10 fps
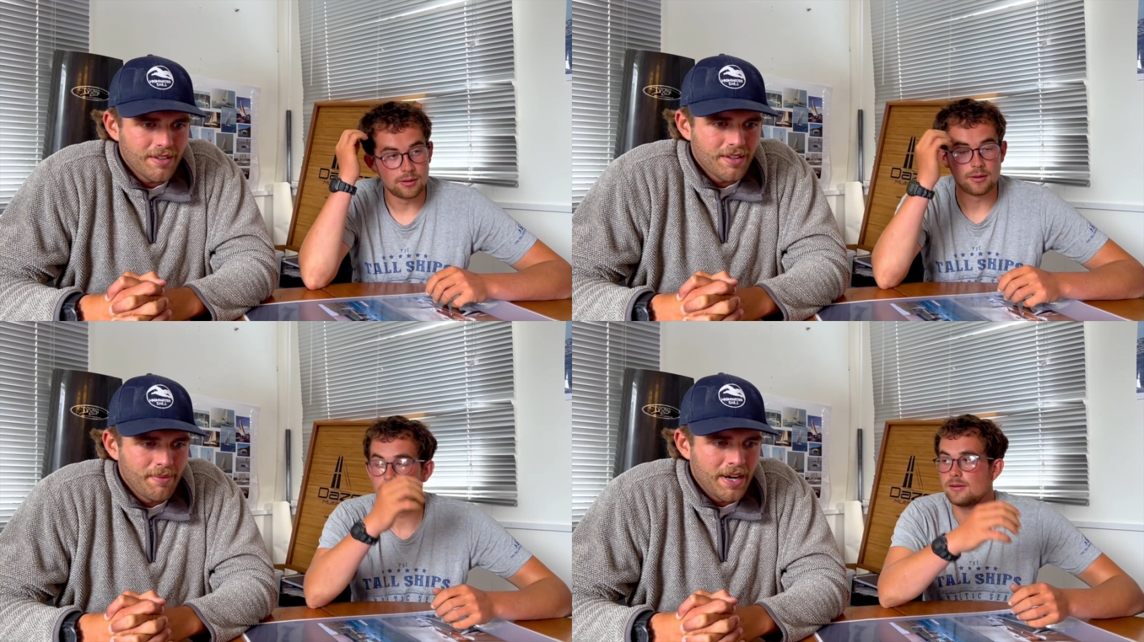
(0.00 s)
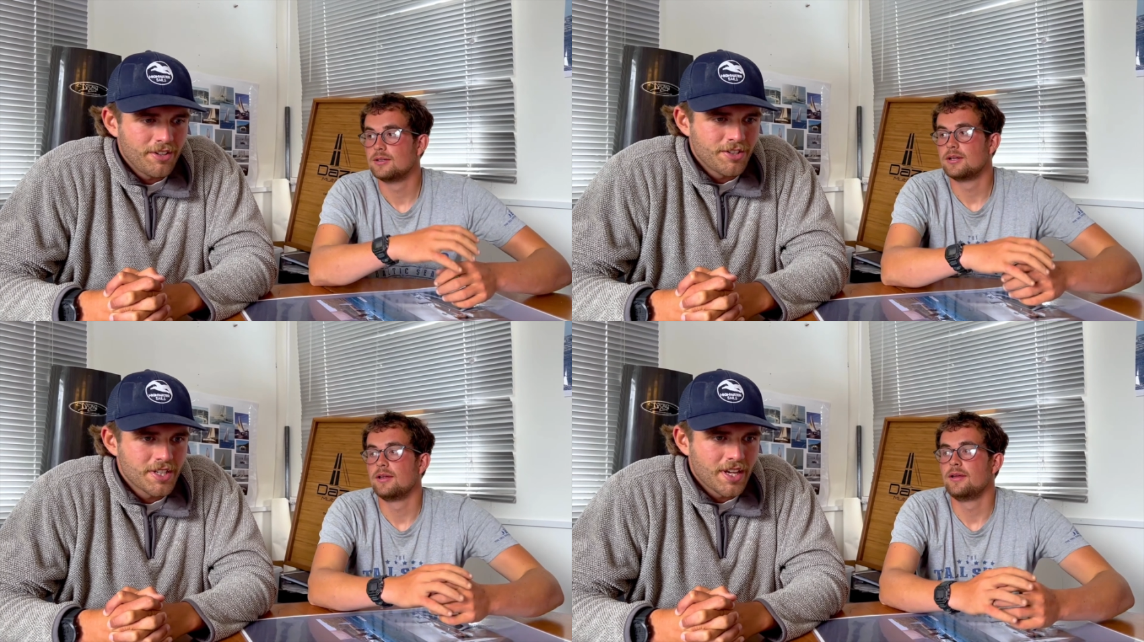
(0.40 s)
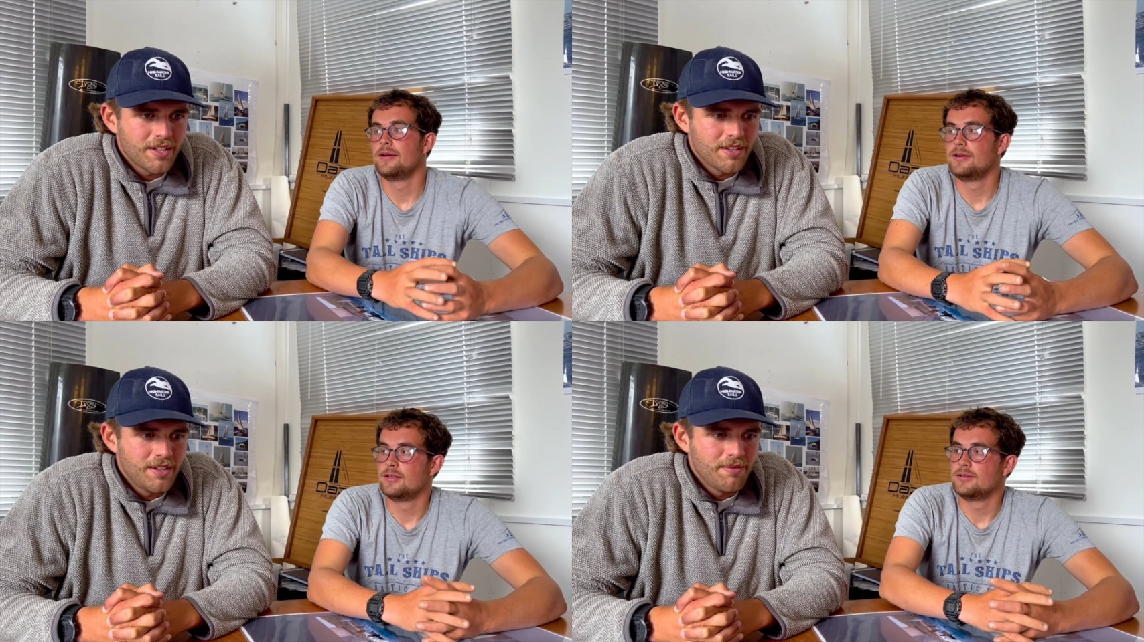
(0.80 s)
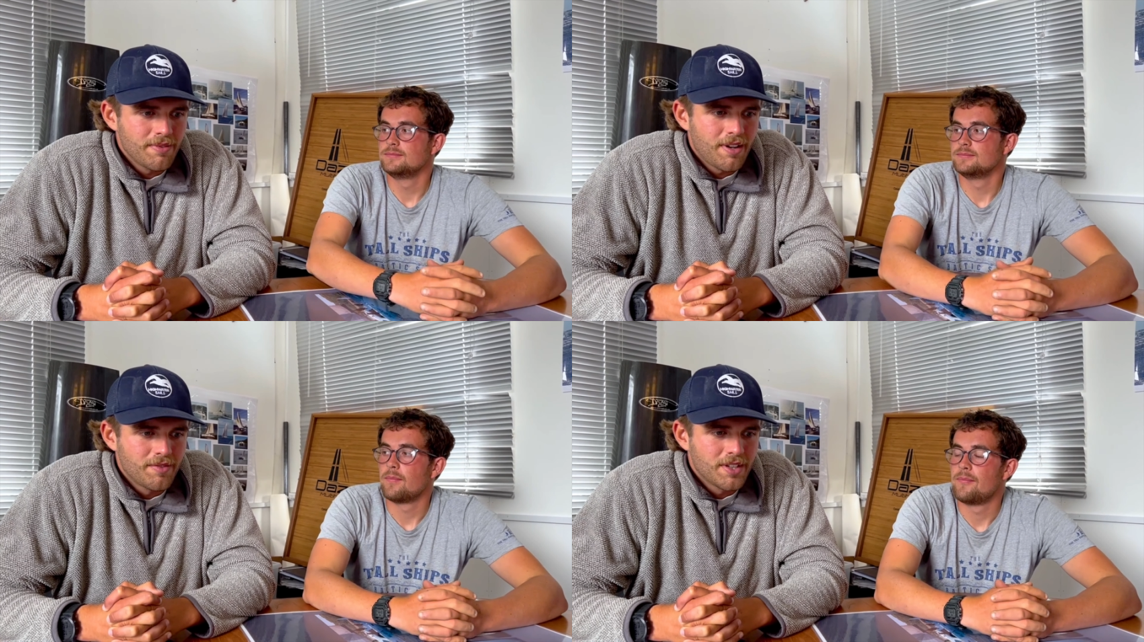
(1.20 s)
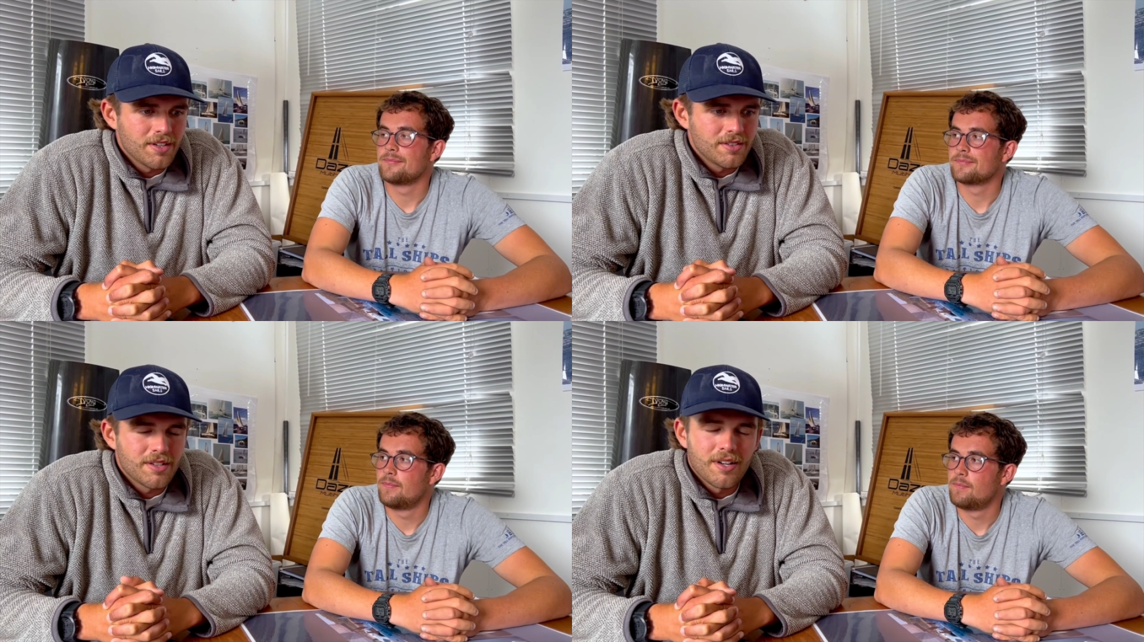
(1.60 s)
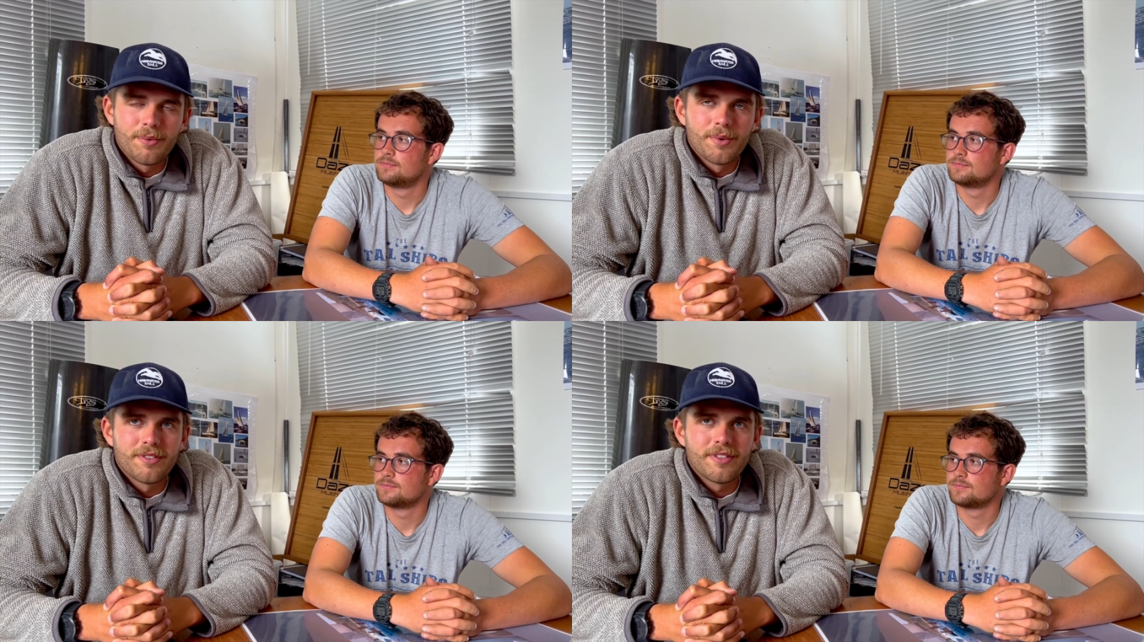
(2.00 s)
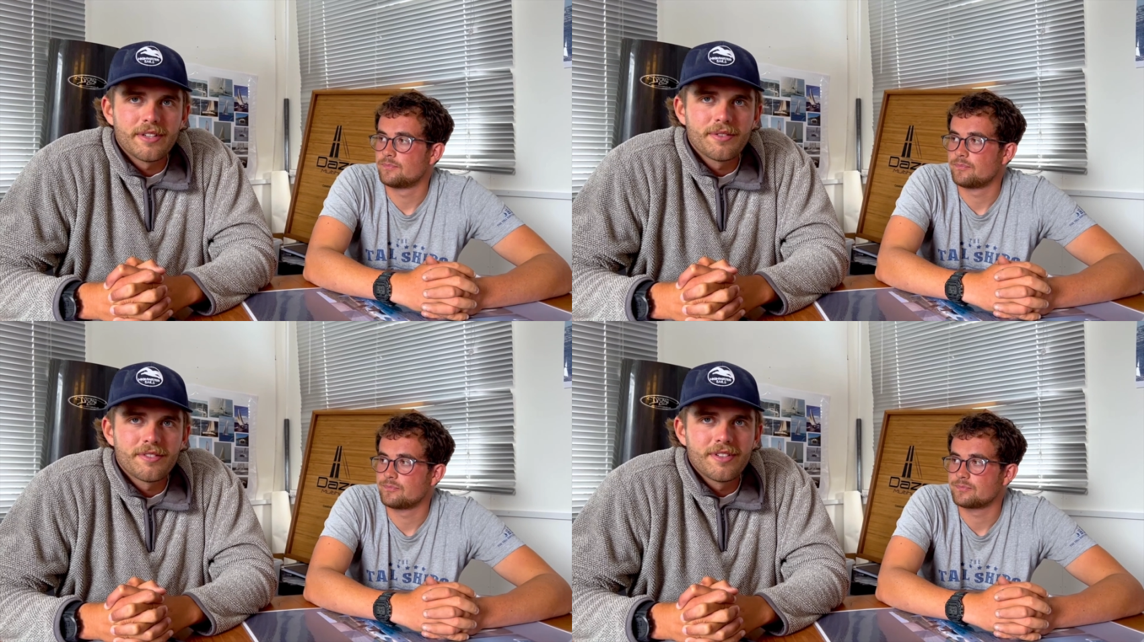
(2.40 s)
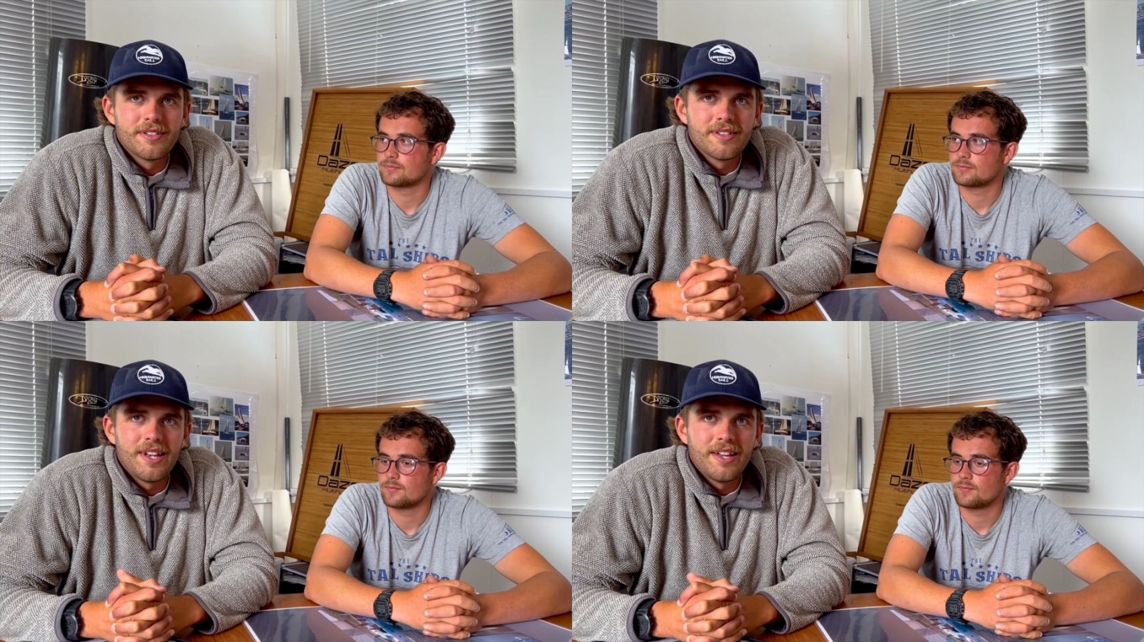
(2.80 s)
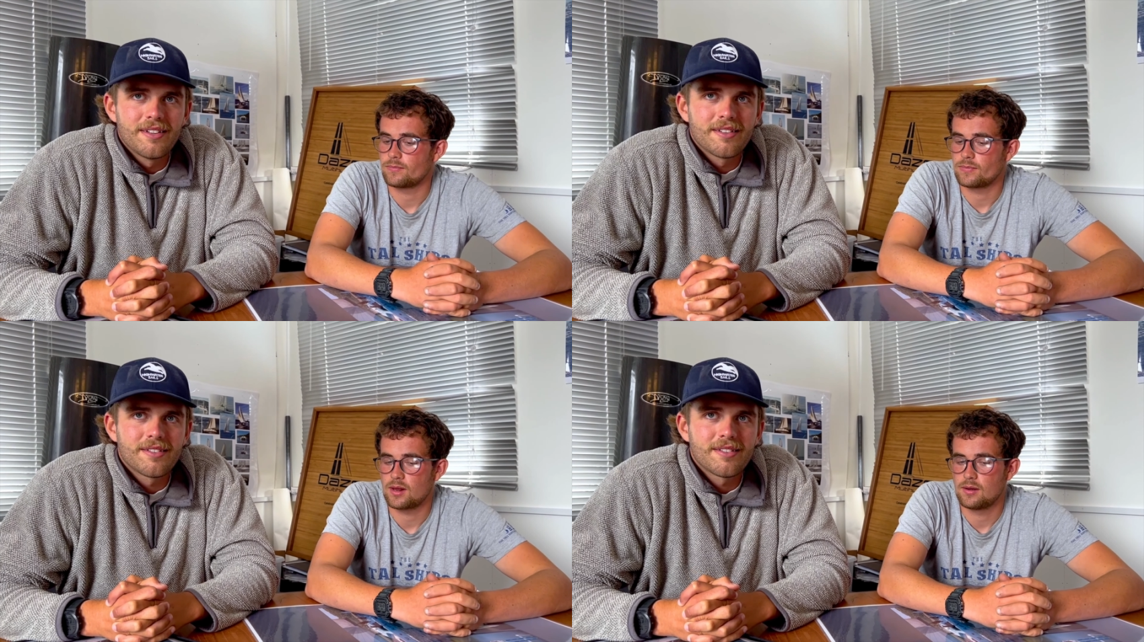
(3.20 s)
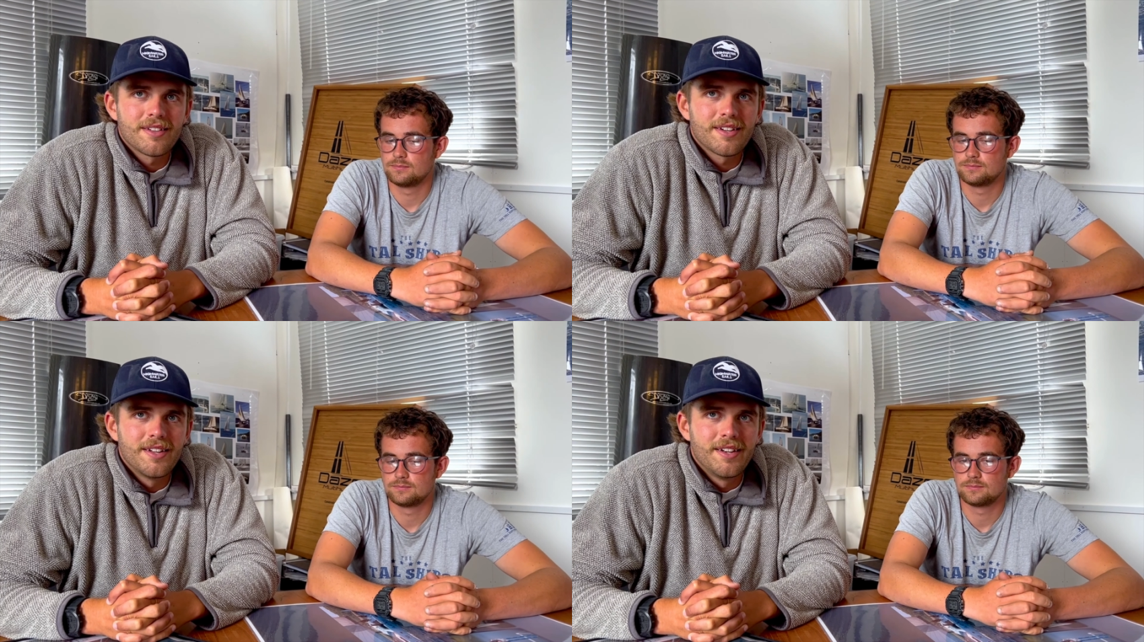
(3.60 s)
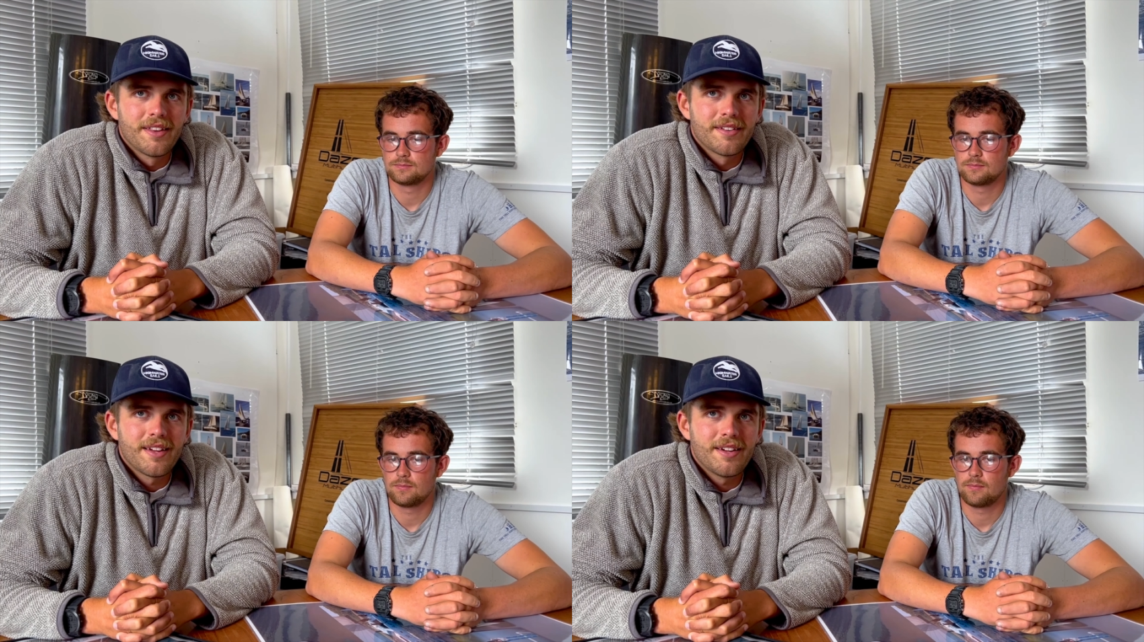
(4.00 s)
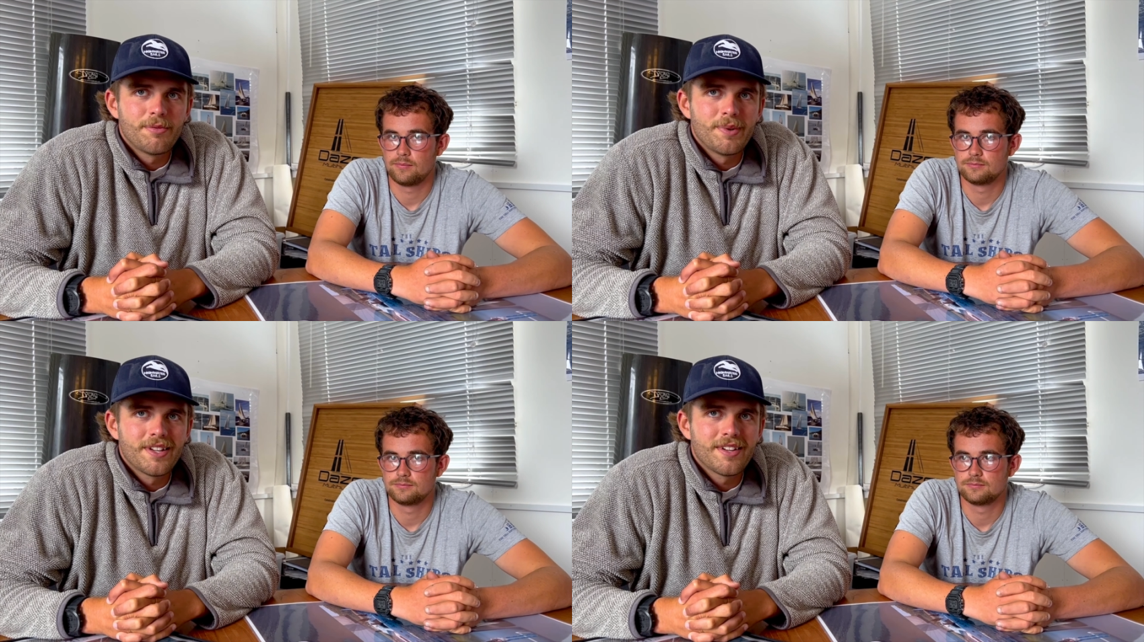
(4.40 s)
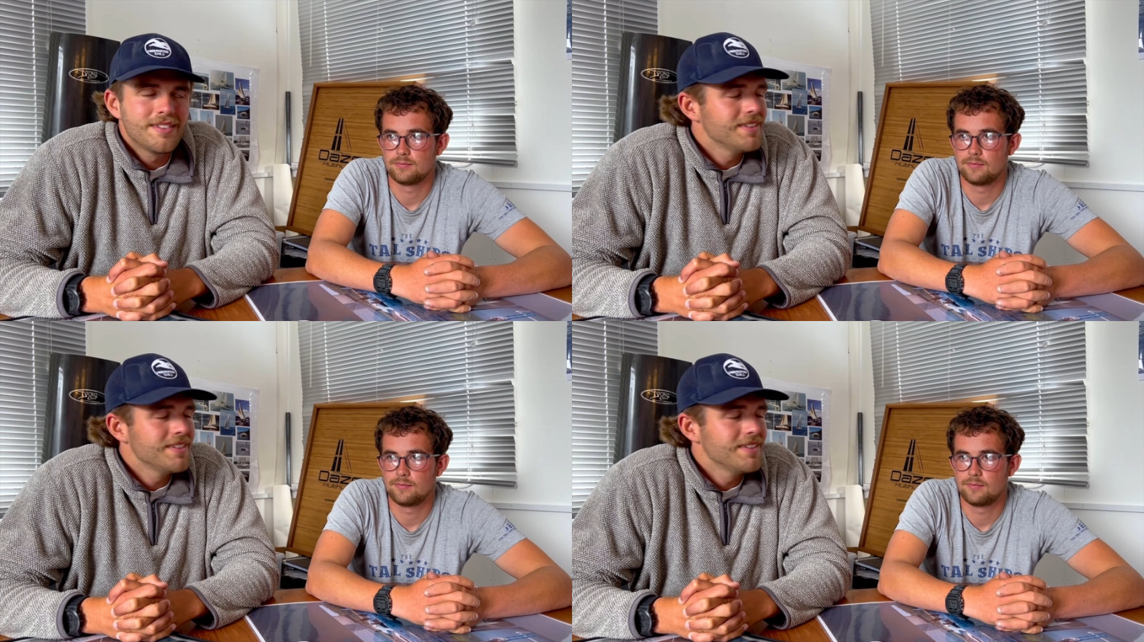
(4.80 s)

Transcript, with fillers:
Speaker 1: Managed to get the lovely guys at Highwater Sails to lend us another set of spinnakers,